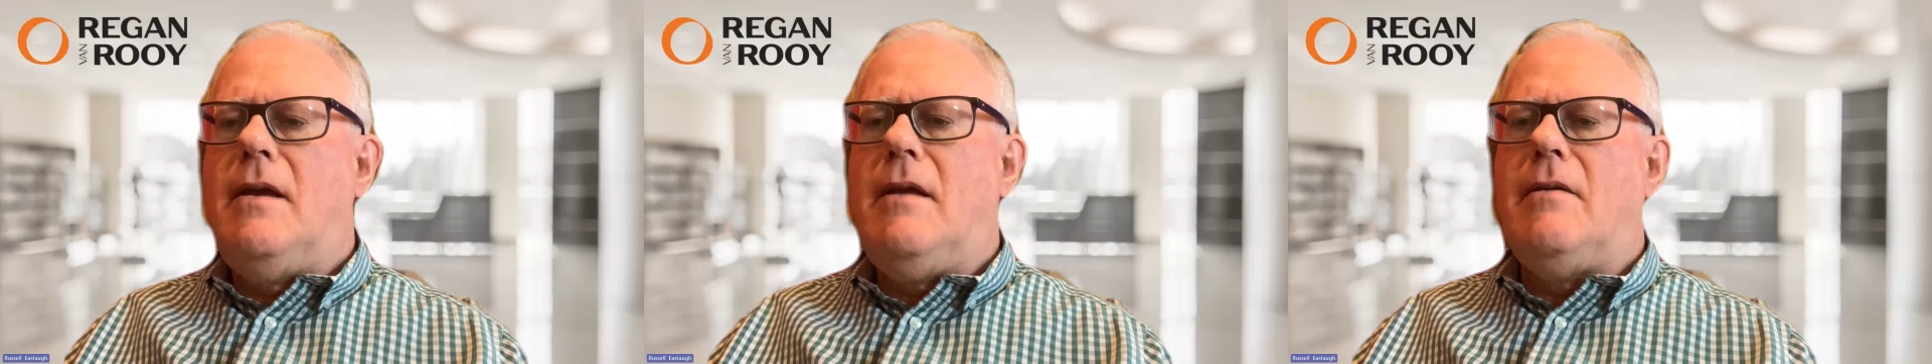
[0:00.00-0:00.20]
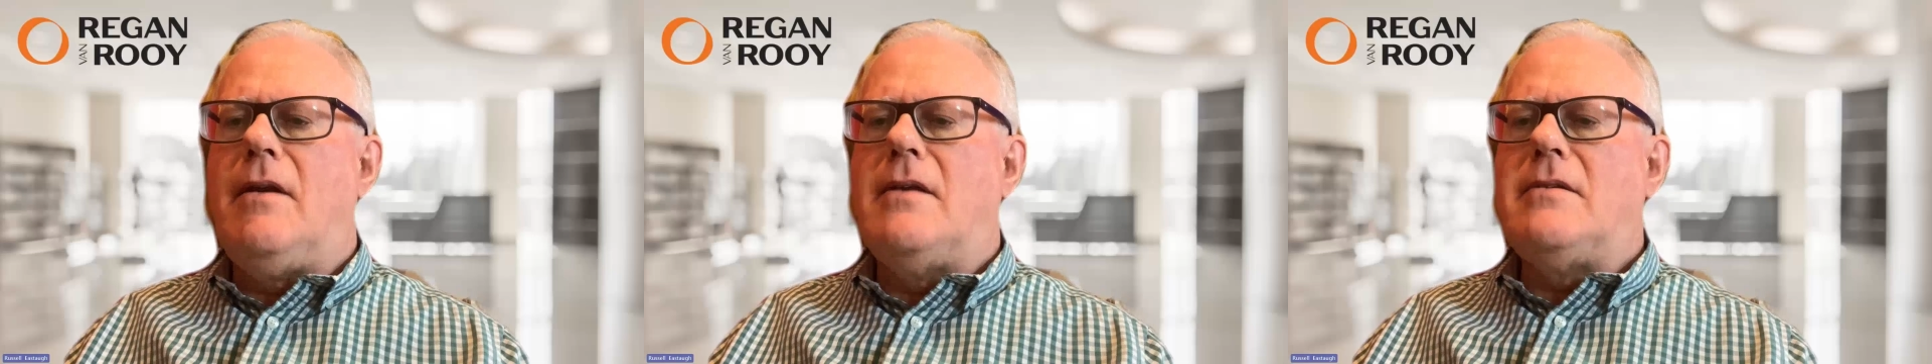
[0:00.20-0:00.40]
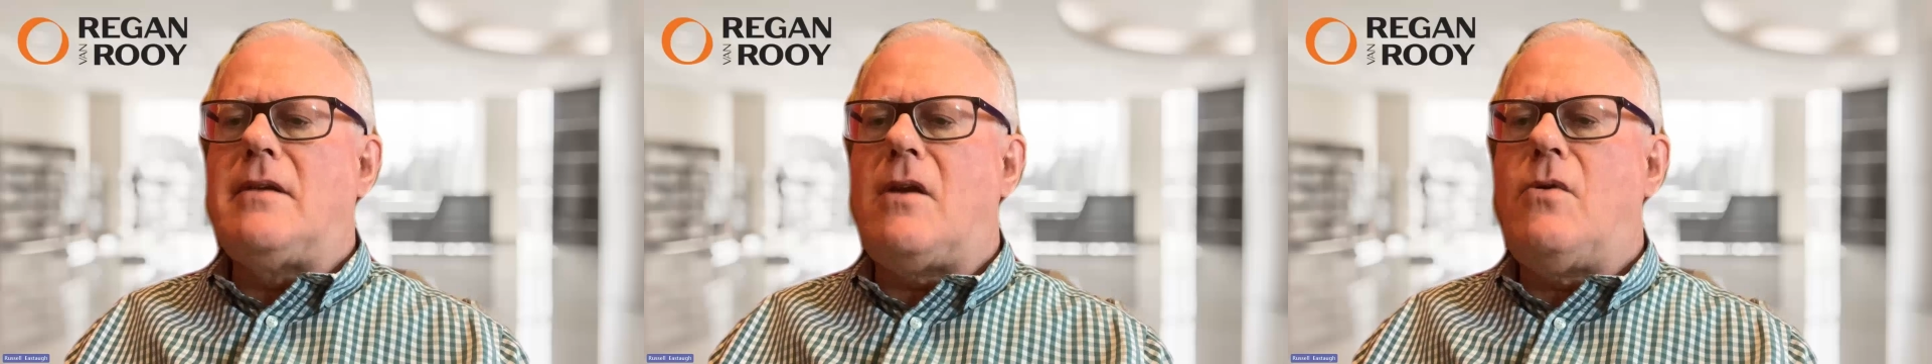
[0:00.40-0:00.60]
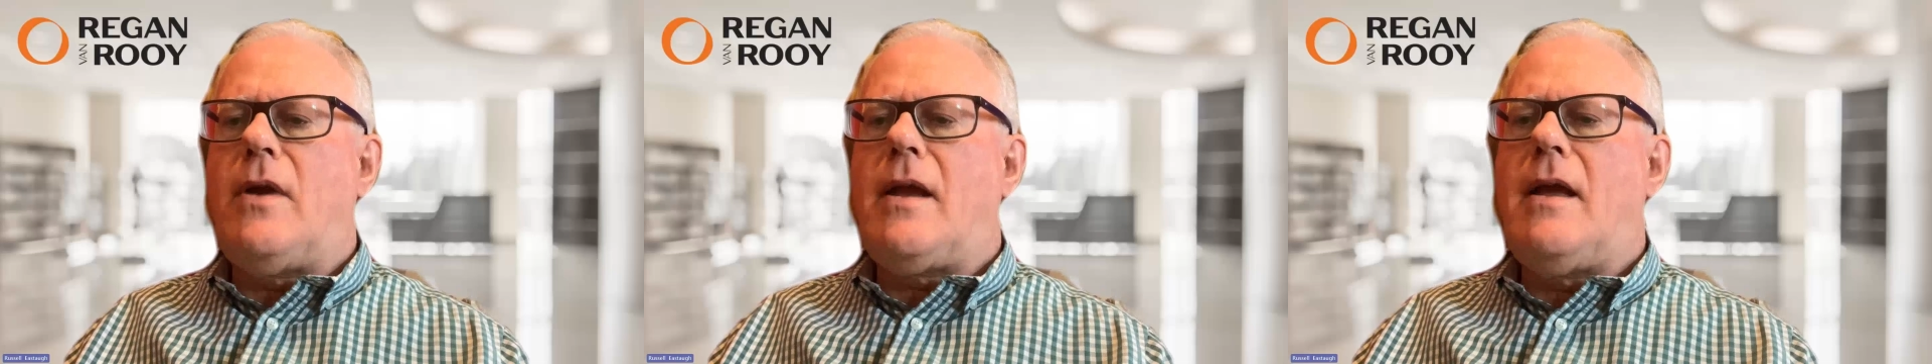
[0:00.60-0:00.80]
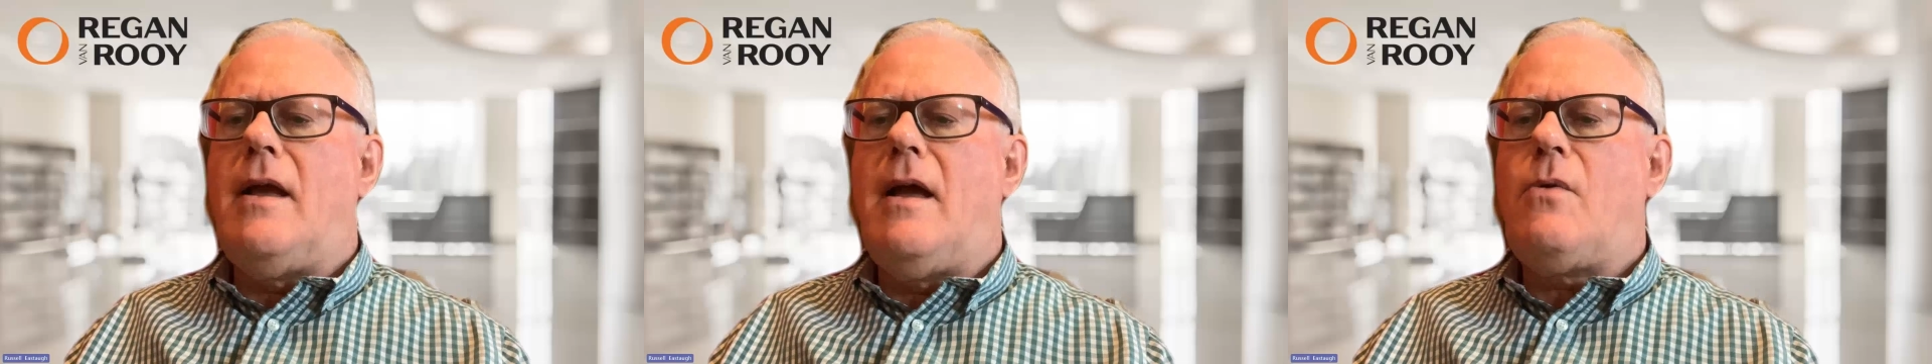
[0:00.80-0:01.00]
it is, a
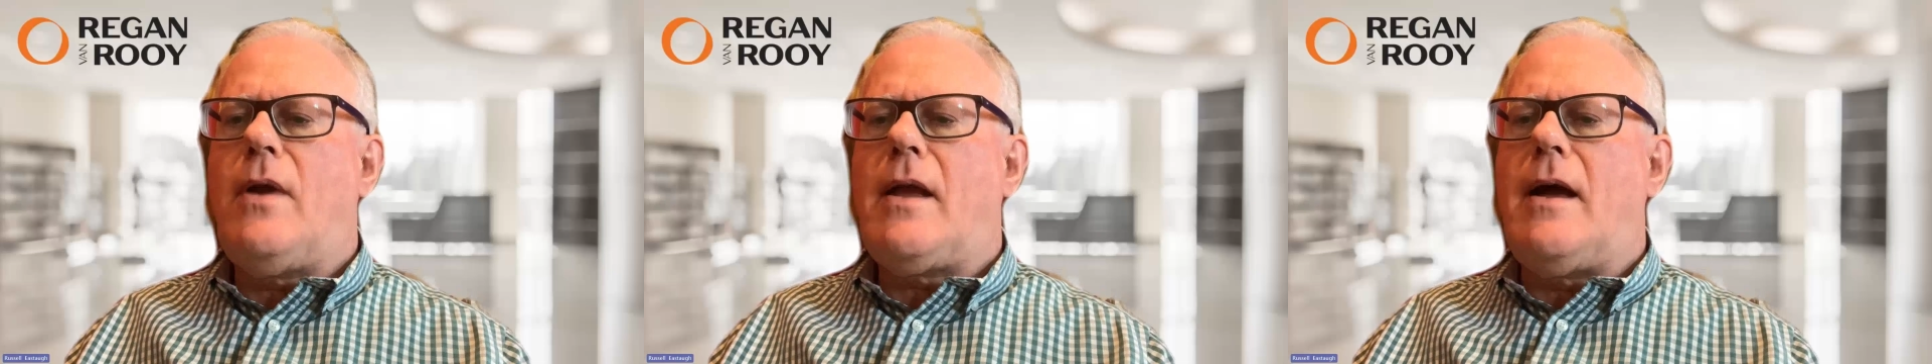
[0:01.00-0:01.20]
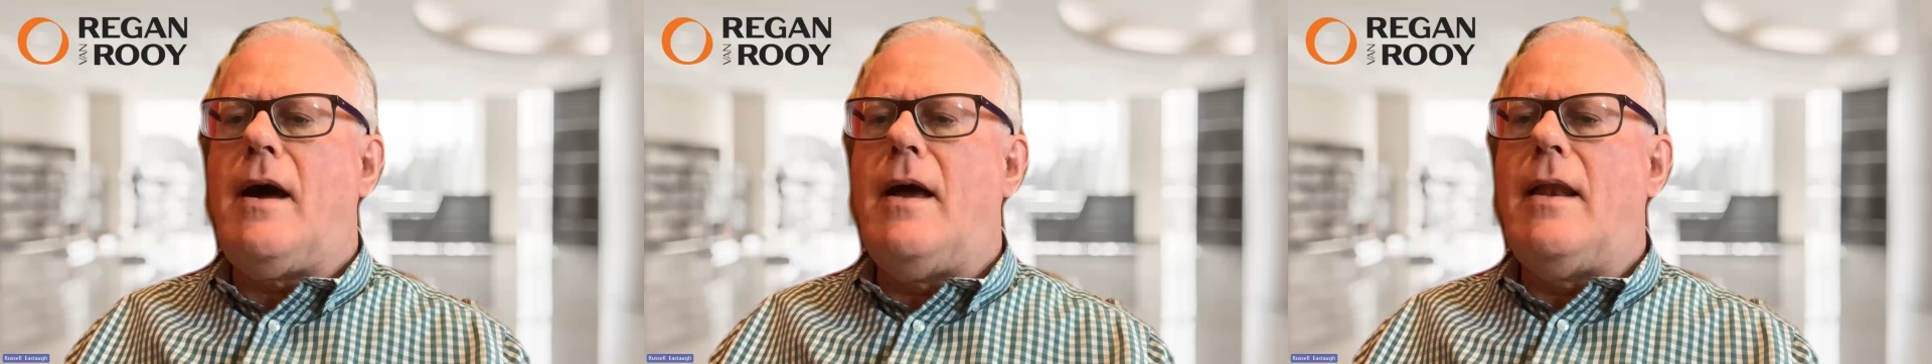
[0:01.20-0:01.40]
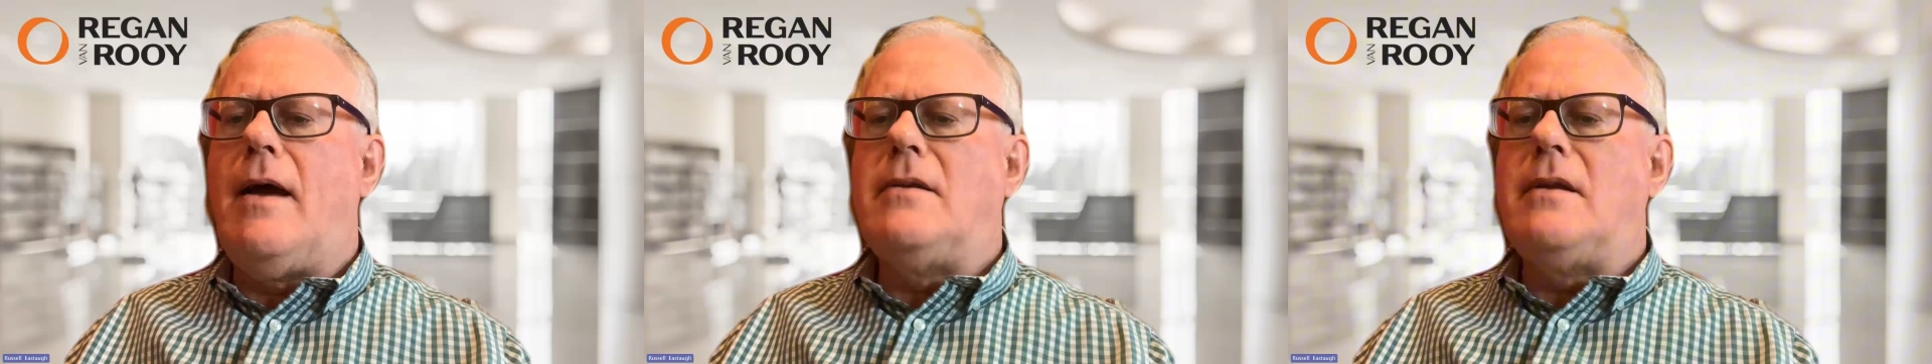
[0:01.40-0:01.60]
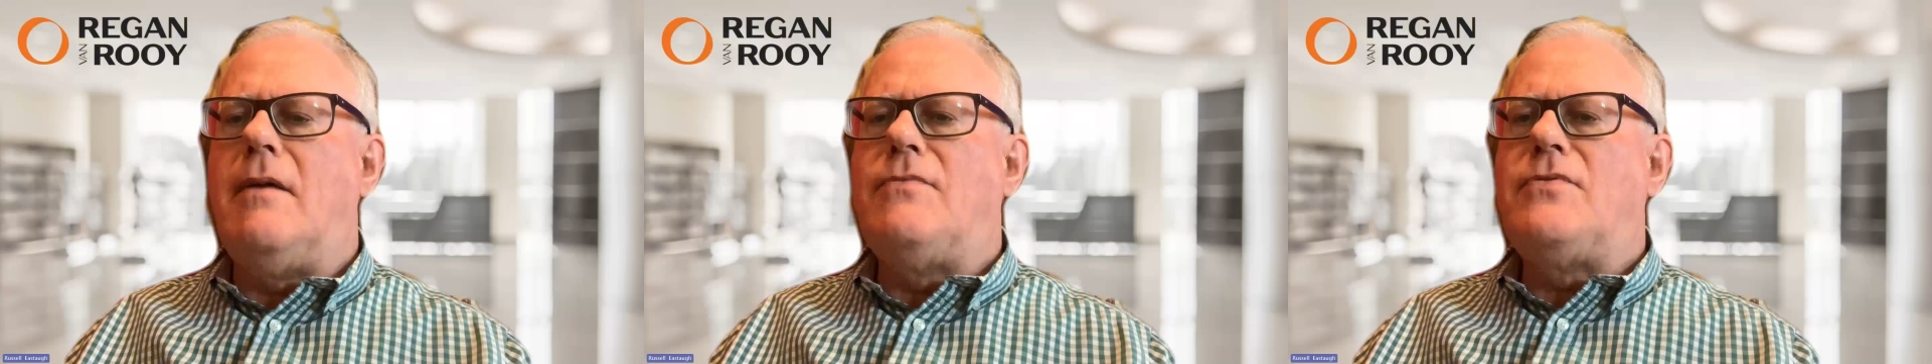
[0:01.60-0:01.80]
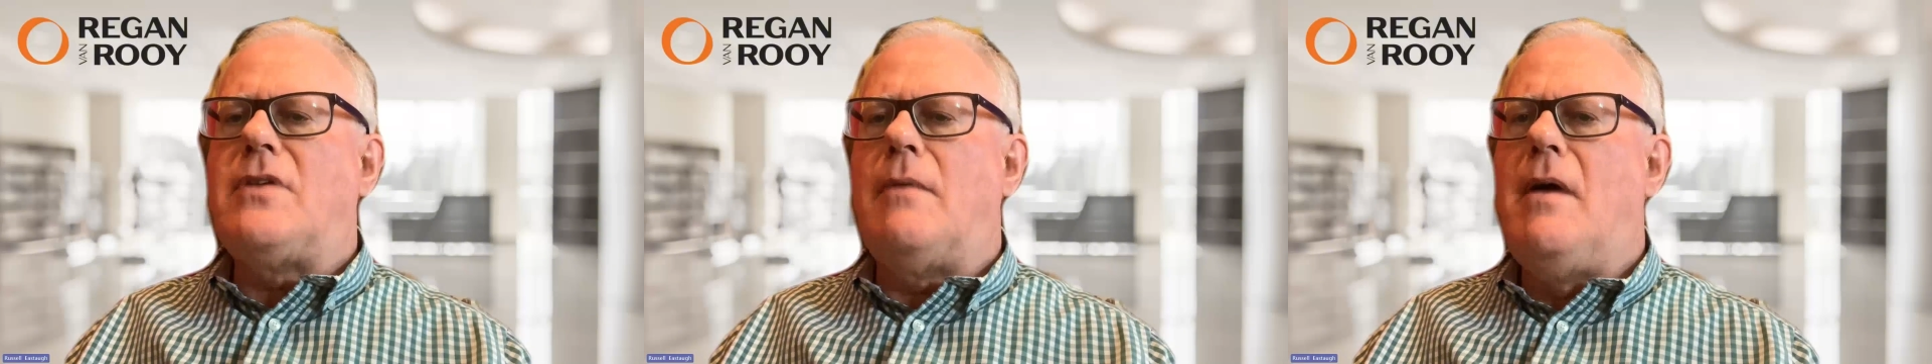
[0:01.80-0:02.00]
quick highlight
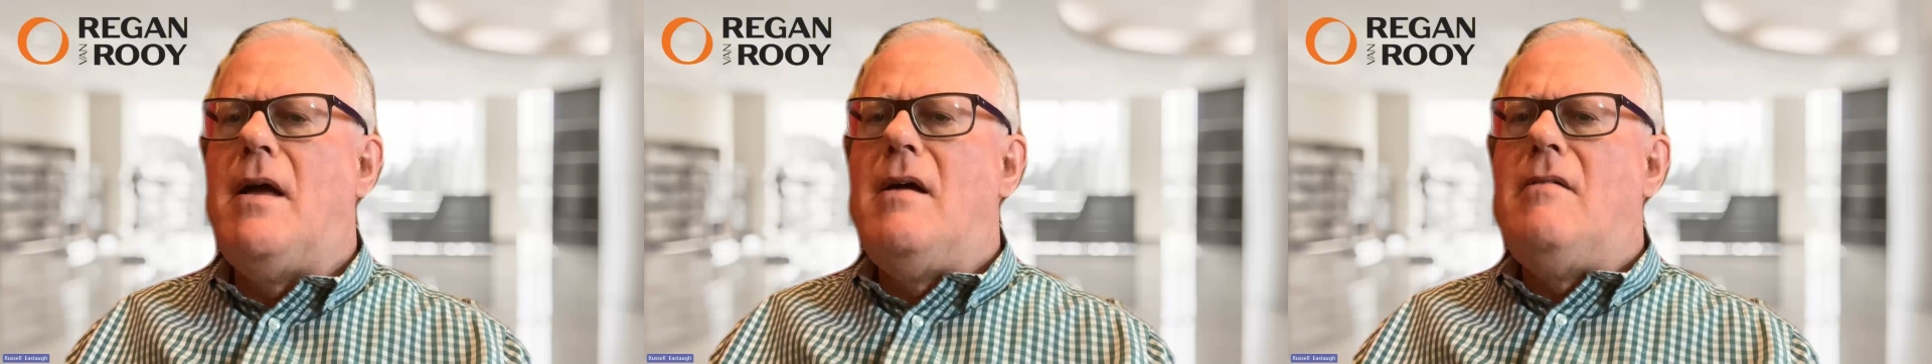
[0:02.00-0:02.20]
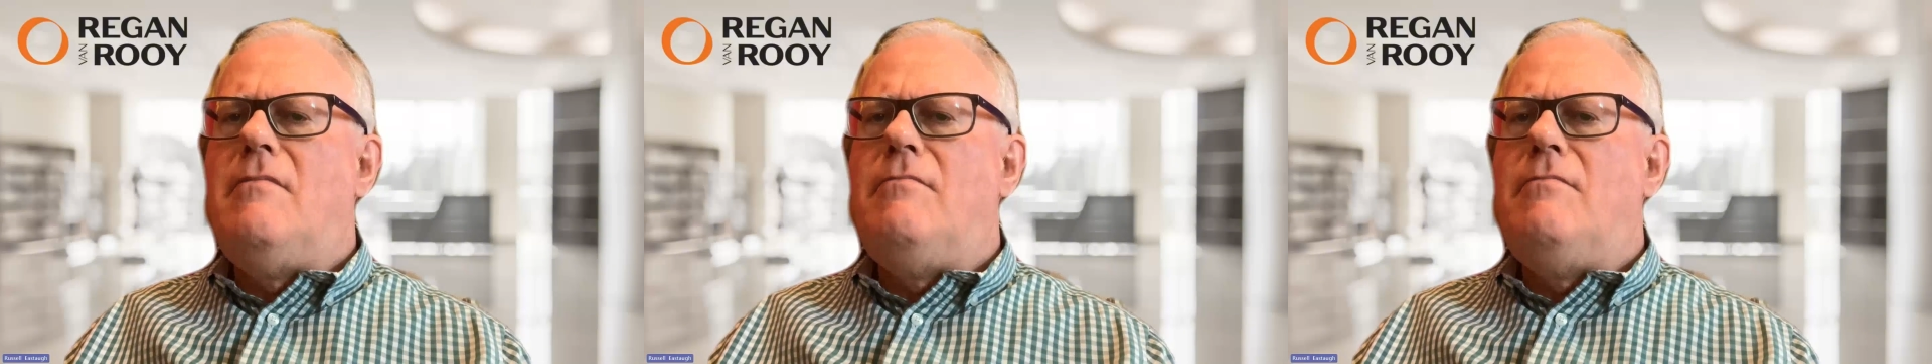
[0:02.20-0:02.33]
of some